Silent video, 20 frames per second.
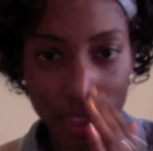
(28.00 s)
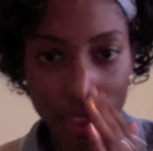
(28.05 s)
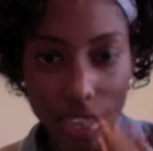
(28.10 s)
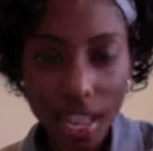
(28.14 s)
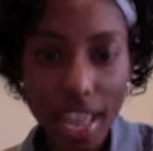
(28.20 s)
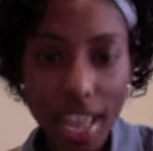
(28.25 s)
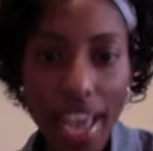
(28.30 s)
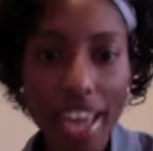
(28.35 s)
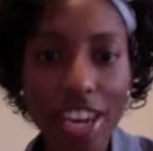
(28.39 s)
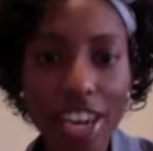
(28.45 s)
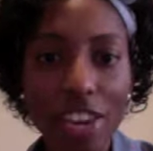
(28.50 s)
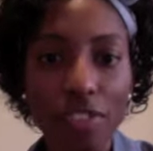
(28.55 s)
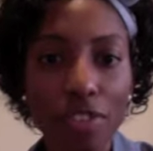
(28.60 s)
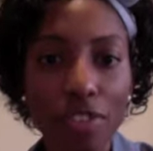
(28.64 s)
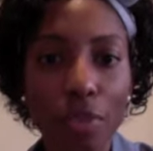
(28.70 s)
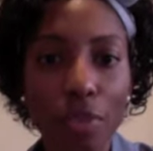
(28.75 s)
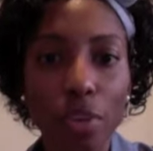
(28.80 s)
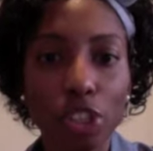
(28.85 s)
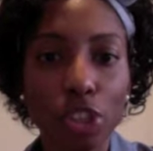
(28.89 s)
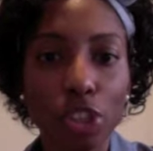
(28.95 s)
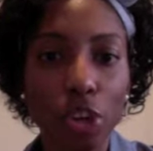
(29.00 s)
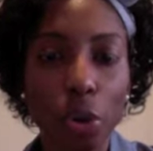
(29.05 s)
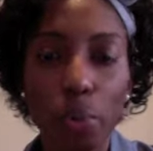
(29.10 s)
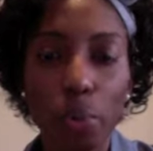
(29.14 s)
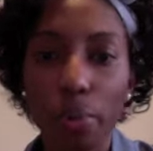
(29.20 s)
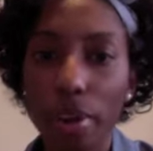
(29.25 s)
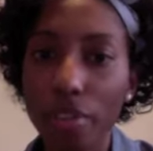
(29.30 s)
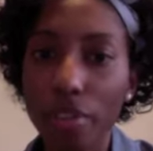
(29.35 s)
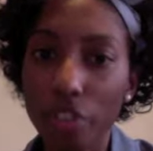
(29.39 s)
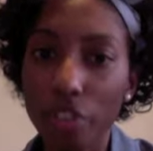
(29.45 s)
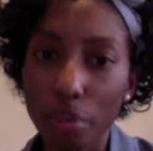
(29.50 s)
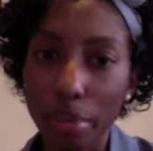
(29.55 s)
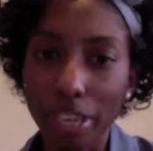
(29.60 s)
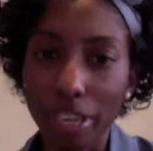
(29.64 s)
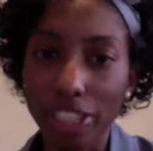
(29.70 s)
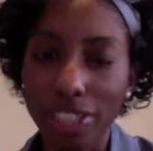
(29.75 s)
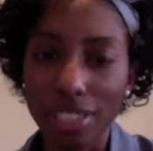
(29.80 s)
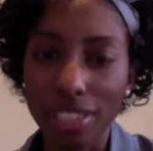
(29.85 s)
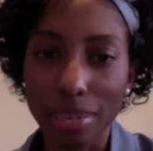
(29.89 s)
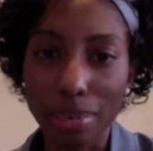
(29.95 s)
And if you want to know more
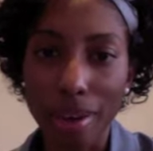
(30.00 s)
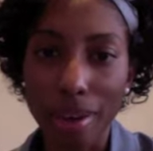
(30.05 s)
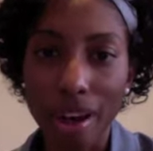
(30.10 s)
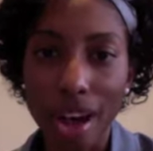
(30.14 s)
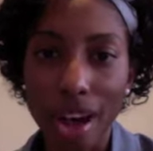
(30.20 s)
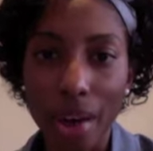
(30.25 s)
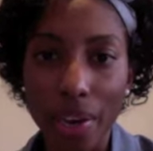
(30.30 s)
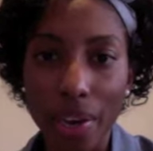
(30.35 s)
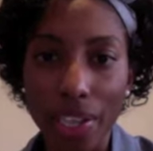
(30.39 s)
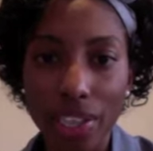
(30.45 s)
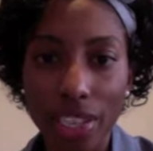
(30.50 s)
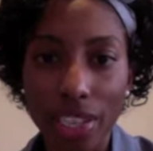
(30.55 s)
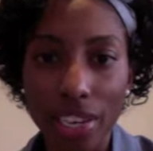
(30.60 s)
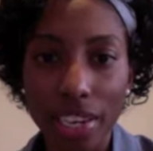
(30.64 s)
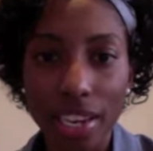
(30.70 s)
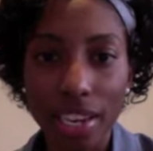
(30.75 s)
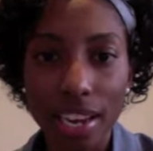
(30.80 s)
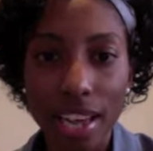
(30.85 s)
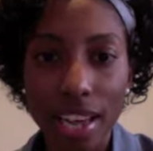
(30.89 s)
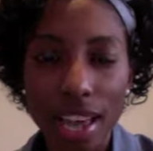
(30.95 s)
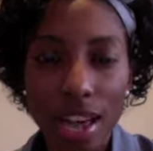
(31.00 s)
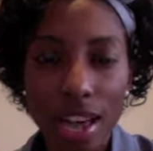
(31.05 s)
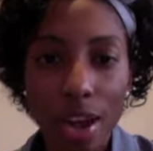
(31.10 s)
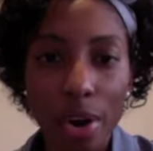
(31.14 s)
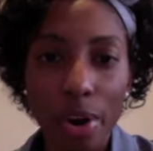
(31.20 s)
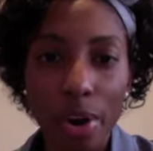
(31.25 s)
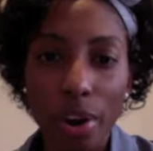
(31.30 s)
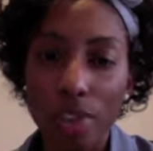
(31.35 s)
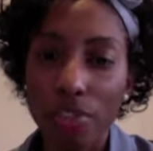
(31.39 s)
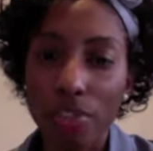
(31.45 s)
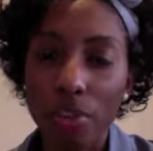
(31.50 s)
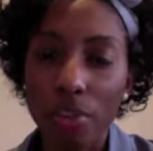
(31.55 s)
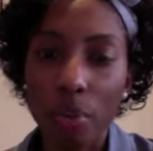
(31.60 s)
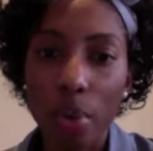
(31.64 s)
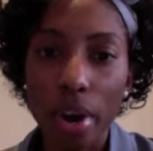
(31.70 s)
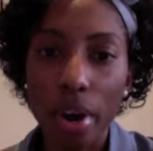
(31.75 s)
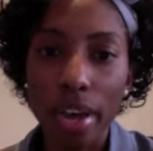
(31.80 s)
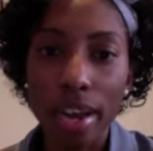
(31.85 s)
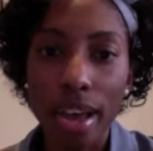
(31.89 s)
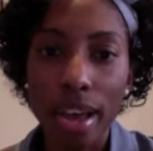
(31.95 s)
information about how I did it, or if you
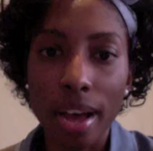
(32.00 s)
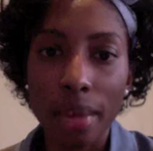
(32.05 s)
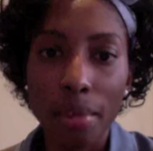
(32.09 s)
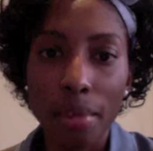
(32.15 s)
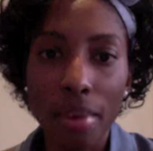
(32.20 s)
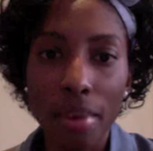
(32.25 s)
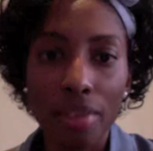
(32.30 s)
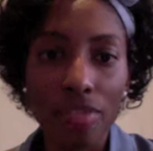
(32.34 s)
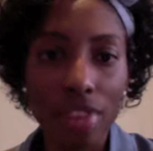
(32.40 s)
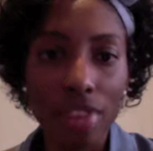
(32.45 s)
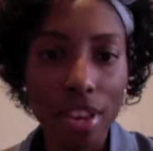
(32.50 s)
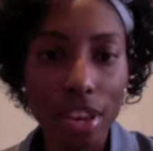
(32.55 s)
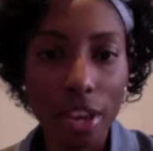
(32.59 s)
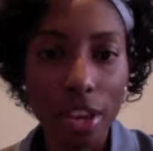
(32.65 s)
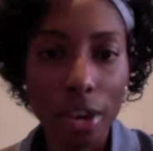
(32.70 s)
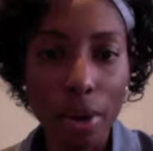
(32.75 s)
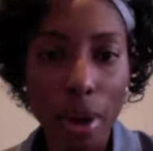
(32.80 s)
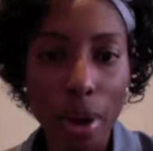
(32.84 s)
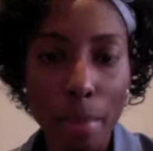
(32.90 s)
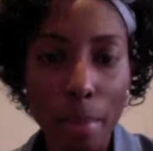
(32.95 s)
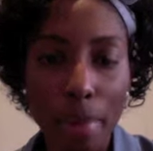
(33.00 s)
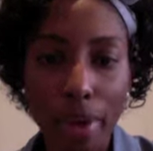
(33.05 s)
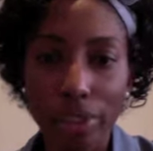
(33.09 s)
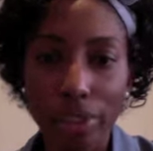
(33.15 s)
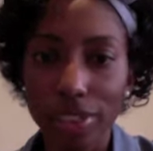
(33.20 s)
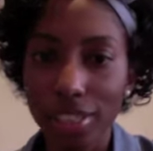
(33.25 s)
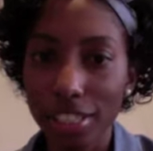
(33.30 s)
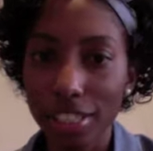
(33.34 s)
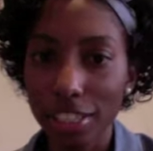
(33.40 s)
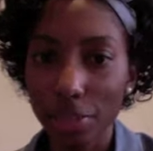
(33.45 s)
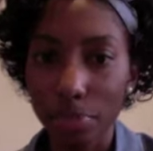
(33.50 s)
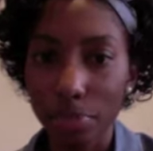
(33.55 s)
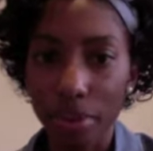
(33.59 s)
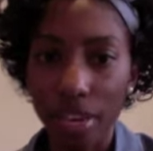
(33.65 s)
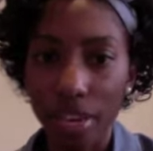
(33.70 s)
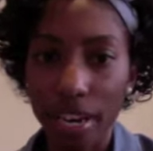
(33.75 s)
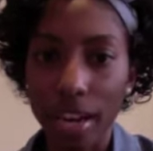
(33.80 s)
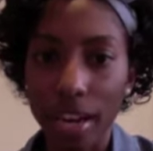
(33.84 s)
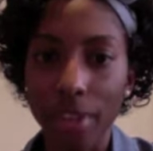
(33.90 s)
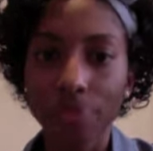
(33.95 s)
want a video about this
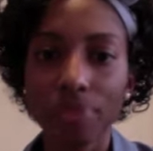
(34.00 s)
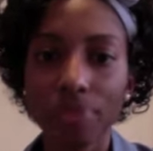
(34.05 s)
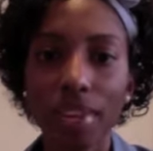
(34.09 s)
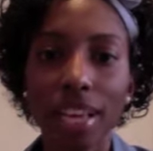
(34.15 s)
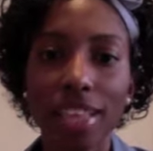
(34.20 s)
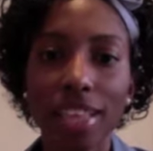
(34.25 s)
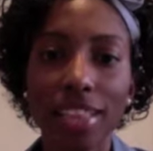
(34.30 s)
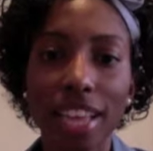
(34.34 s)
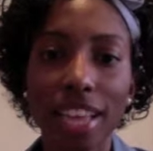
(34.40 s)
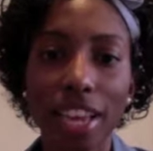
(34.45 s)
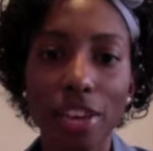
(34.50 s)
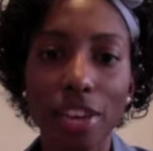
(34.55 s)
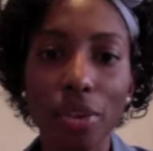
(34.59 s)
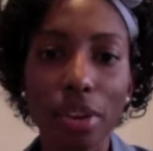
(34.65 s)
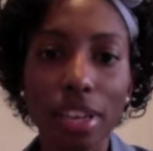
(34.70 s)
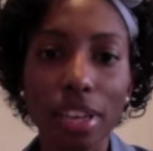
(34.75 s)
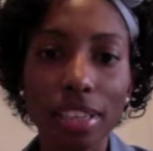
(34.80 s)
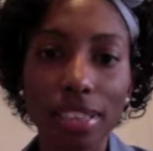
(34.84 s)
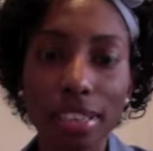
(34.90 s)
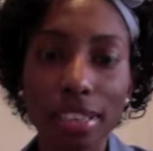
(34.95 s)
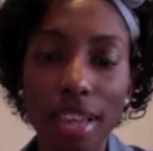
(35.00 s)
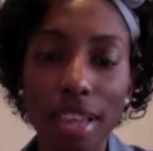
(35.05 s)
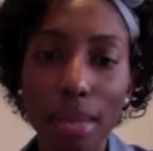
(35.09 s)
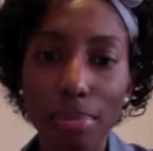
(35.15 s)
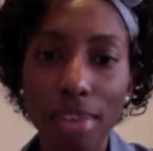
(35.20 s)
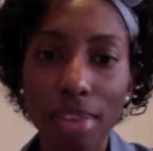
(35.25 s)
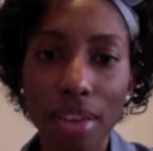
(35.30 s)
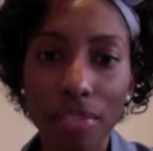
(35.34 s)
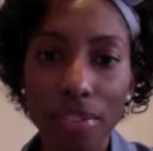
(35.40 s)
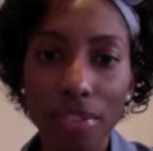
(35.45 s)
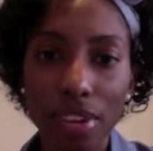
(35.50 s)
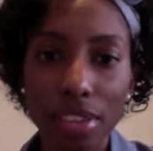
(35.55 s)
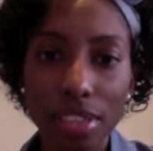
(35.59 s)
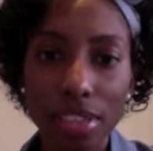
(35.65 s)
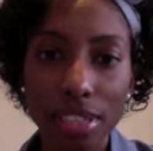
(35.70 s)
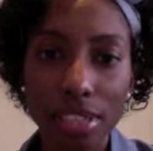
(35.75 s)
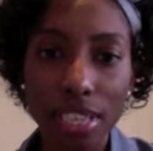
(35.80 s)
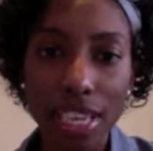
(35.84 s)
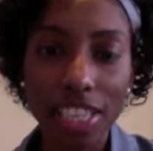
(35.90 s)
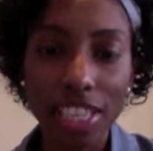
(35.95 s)
braid out, then you can
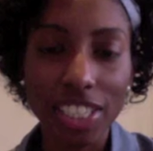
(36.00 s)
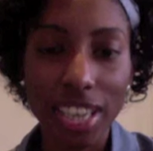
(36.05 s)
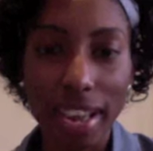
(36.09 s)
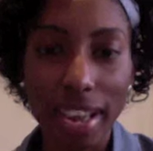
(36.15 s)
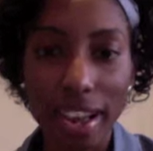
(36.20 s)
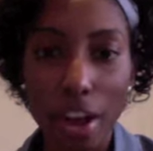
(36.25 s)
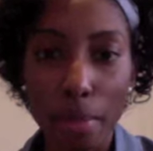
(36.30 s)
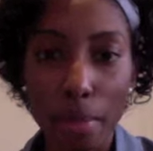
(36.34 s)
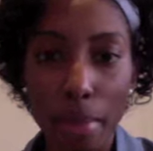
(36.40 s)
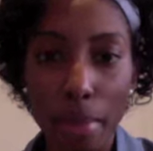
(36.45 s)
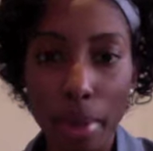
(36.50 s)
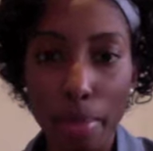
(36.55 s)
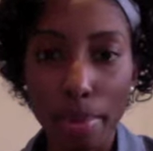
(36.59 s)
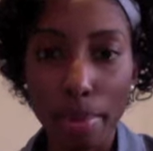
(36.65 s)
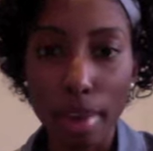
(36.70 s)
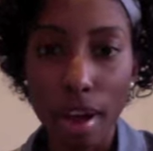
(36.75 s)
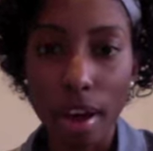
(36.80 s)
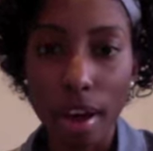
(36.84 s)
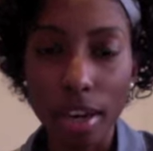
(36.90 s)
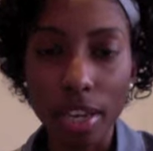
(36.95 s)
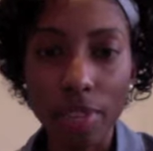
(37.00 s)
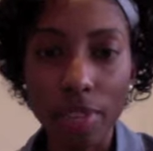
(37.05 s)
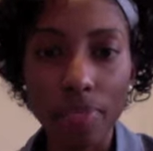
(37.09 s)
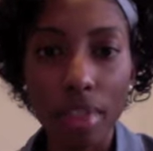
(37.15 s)
definitely check out my blog